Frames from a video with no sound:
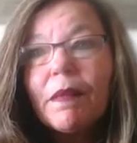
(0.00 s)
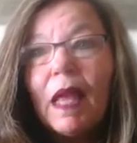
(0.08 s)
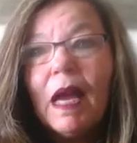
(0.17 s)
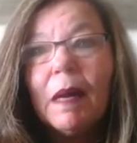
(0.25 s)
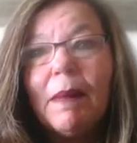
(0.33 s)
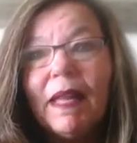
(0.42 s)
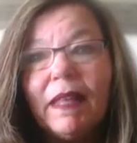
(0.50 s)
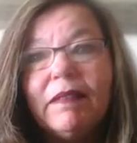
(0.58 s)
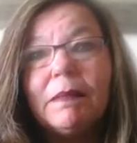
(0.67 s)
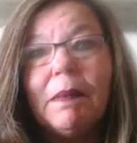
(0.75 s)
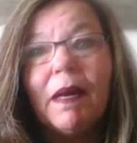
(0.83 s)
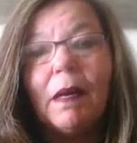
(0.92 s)
I leave
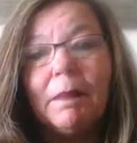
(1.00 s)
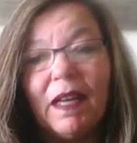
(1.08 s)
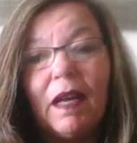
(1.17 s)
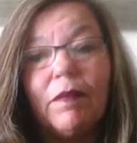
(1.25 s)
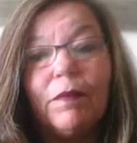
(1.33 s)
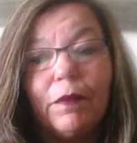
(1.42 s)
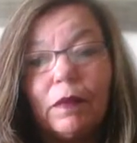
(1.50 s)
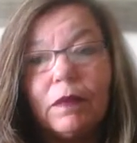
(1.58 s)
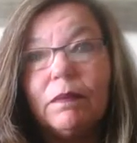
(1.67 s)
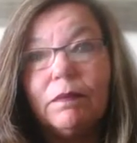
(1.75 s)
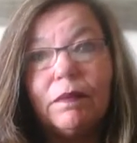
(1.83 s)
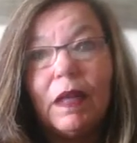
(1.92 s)
tomorrow. I'll be gone
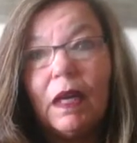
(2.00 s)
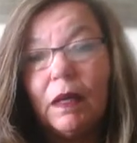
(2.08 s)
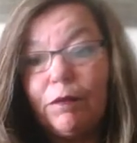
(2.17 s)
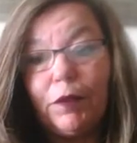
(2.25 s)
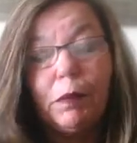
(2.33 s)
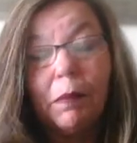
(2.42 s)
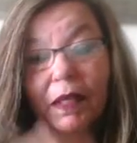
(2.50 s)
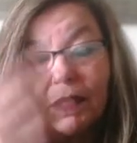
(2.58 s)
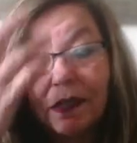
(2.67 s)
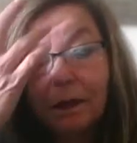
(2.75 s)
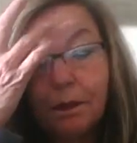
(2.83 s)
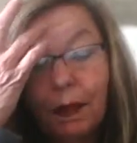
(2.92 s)
for a few
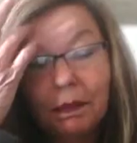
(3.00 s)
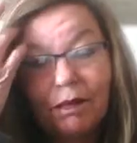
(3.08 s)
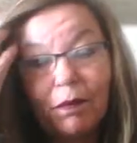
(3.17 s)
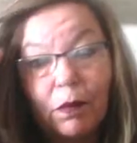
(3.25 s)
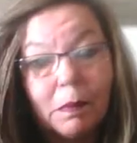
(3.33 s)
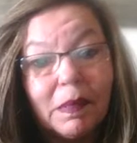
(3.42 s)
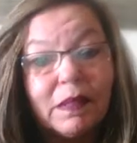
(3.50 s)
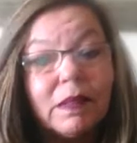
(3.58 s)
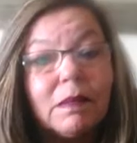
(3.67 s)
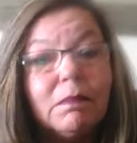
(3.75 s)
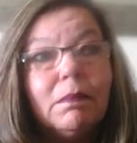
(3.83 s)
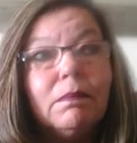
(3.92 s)
months, probably 4
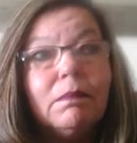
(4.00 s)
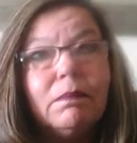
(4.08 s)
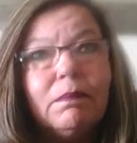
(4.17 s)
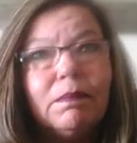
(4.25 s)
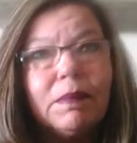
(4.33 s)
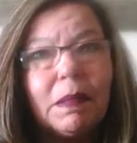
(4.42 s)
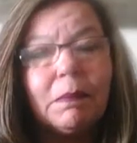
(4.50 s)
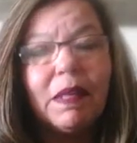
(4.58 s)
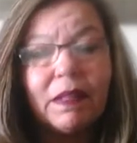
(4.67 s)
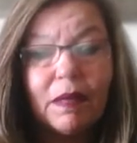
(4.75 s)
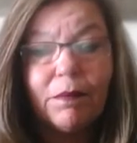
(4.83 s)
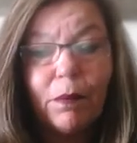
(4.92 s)
months, something like
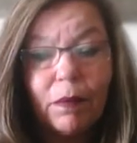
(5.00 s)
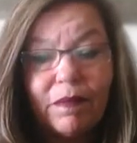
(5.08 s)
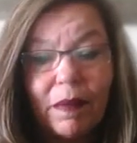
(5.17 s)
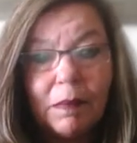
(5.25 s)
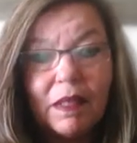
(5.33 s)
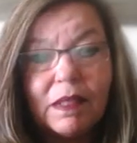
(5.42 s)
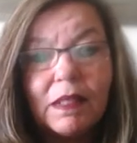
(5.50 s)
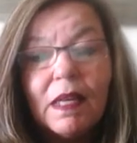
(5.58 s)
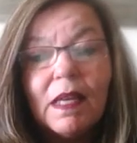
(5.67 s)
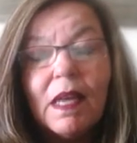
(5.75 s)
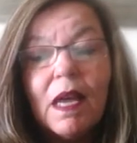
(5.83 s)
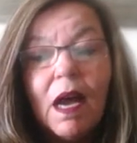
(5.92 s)
that, 4 or 5 months.
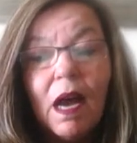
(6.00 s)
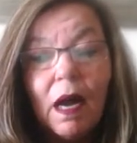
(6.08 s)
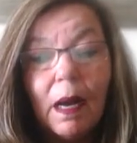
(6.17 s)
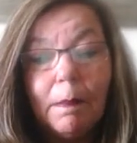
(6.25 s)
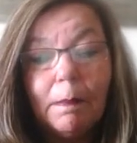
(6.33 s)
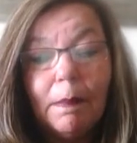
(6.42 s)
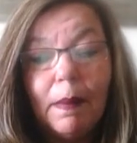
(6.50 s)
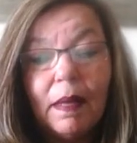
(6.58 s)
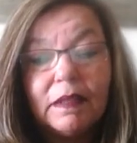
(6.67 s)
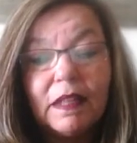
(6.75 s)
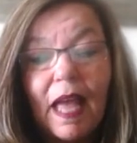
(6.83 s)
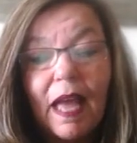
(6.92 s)
But
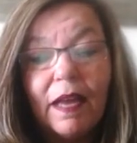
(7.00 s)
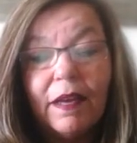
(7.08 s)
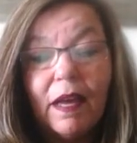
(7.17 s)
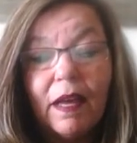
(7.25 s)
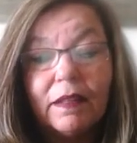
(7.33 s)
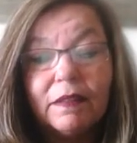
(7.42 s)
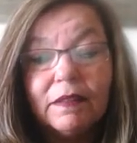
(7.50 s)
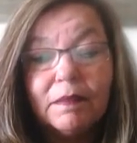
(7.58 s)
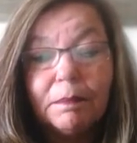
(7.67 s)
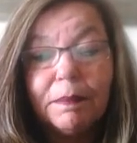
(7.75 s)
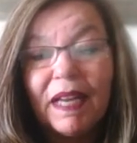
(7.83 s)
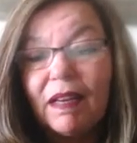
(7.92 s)

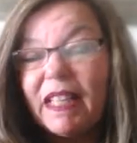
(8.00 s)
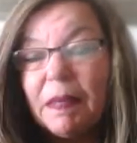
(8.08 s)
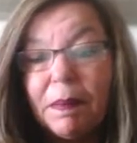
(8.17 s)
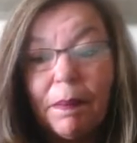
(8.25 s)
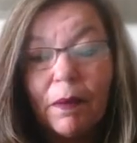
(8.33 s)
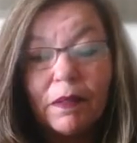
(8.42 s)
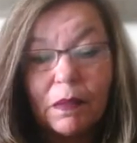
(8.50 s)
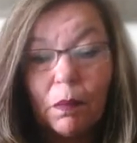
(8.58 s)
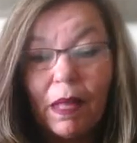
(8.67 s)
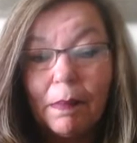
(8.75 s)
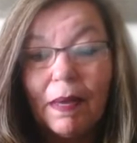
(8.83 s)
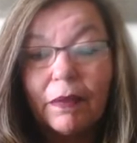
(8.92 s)
I'll keep you posted
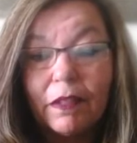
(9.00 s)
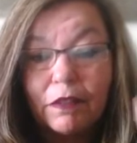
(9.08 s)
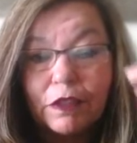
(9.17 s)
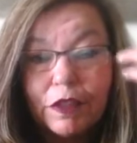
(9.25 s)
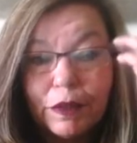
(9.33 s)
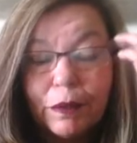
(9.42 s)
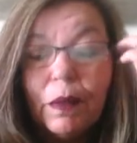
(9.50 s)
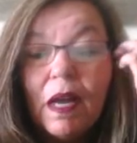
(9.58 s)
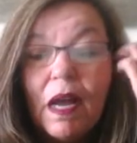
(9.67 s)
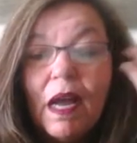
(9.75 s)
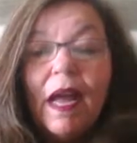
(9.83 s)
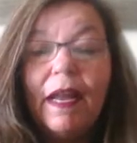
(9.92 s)
while I'm out there too,
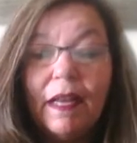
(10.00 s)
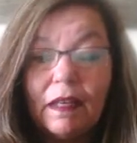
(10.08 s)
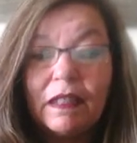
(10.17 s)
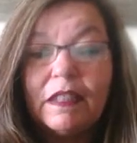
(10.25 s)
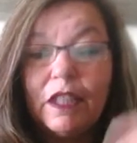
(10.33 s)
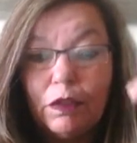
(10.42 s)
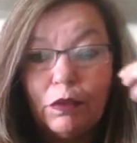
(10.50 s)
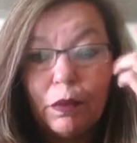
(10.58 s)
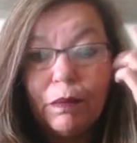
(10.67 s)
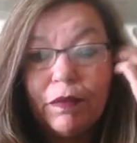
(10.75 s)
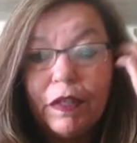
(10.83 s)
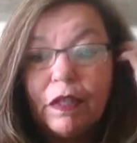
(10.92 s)
and I'll continue
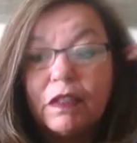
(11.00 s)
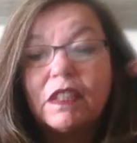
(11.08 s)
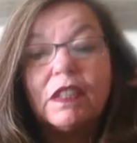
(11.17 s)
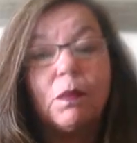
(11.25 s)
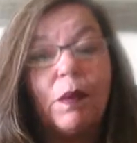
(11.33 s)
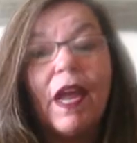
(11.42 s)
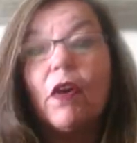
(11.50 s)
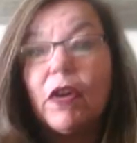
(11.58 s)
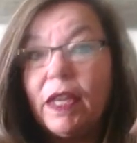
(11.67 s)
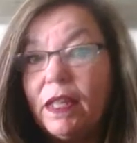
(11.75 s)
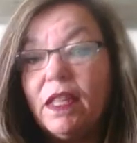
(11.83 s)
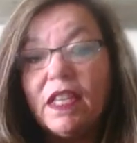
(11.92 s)
doing videos because we are
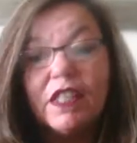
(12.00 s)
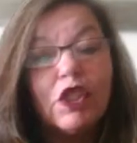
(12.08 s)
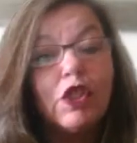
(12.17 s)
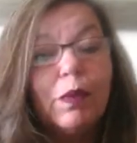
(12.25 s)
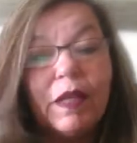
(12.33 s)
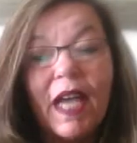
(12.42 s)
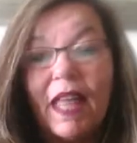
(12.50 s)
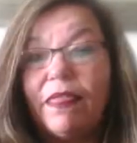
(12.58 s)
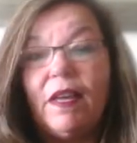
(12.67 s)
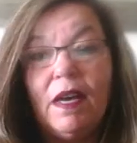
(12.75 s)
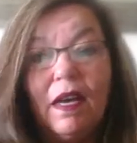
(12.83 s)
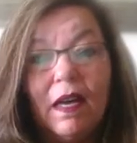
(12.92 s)
in this
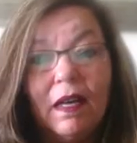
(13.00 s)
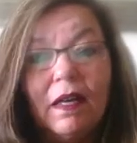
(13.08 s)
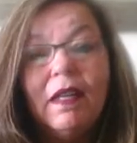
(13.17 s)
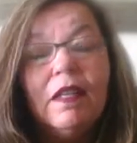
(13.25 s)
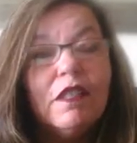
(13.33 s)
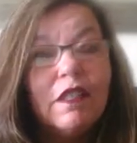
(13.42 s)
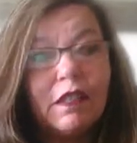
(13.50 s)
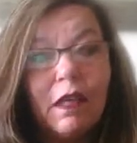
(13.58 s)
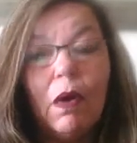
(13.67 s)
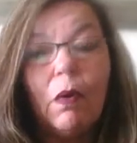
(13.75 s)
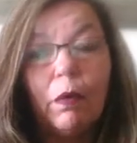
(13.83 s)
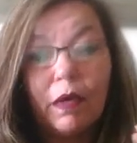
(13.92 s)
together.
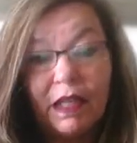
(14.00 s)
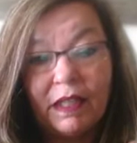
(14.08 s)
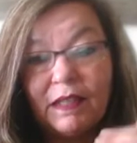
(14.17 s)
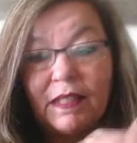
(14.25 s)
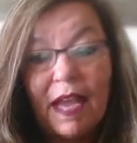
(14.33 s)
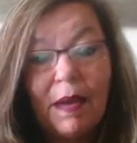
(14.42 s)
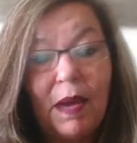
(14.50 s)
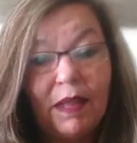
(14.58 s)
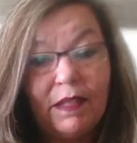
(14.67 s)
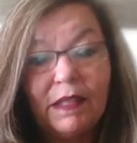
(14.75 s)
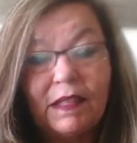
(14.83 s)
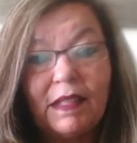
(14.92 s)
So we're gonna stay on
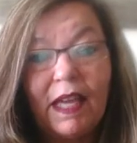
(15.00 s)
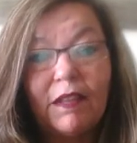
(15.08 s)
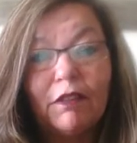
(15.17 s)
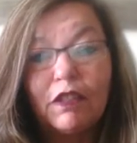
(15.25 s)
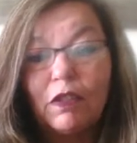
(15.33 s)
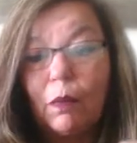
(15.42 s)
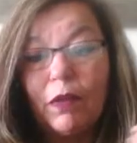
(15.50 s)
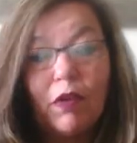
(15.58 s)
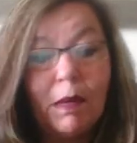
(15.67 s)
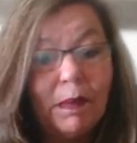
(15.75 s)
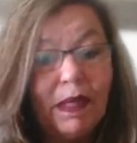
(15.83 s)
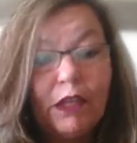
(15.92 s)
this together. So whether
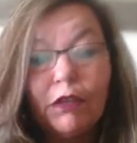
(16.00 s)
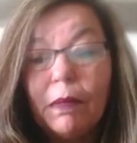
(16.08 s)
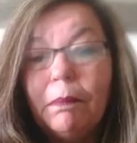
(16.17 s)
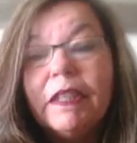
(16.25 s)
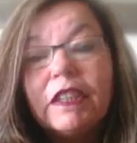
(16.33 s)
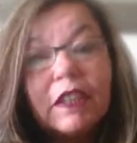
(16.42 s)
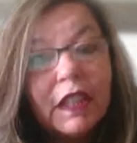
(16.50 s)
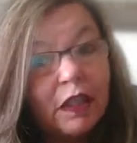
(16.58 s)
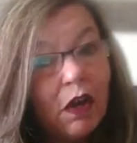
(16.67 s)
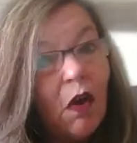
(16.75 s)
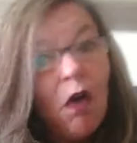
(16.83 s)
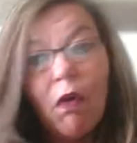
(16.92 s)
I'm here in Michigan
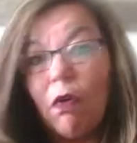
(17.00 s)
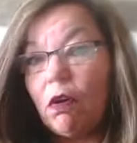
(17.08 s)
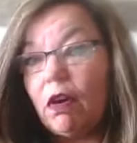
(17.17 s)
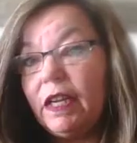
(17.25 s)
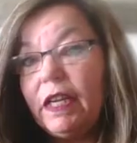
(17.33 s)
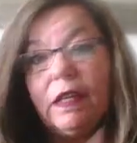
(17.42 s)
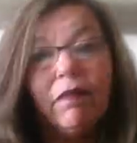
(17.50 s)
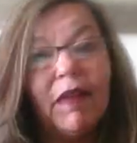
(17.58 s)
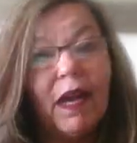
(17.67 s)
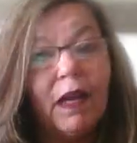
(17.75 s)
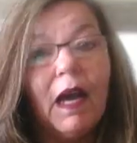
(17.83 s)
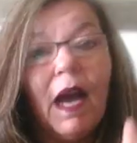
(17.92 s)
or in
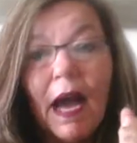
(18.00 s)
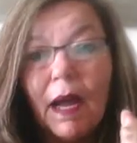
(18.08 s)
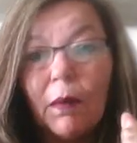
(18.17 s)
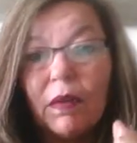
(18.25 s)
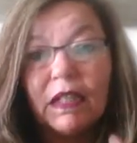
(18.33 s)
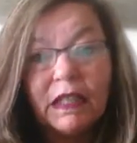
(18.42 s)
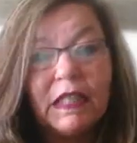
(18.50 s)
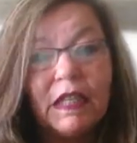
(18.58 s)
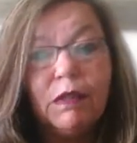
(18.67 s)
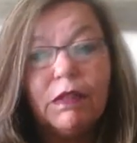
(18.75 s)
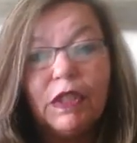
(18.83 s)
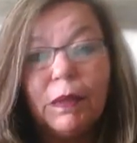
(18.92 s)
Nevada, I will
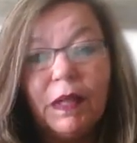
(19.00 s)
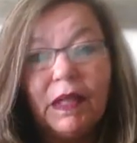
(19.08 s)
continue doing